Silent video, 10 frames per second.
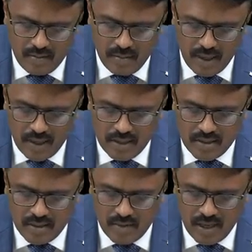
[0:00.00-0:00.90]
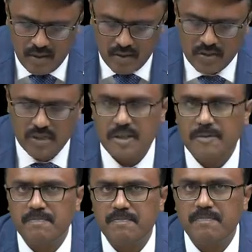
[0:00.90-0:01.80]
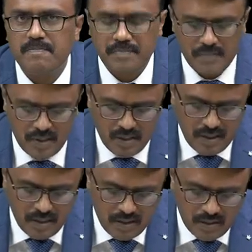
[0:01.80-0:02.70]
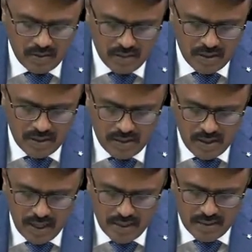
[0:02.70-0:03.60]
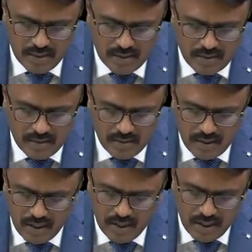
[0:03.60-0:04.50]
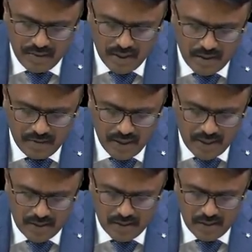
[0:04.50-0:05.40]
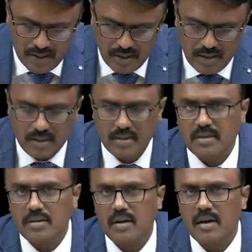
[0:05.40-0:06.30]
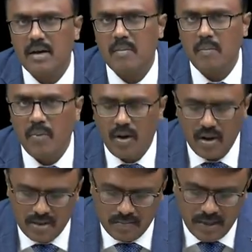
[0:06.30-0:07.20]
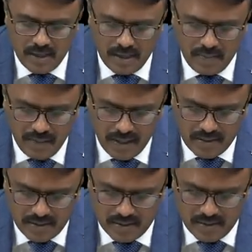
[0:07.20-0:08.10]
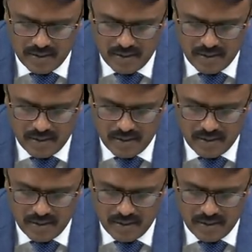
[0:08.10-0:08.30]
magnesium hydroxide. So this is an acid and the effect of acid is blocked by a base.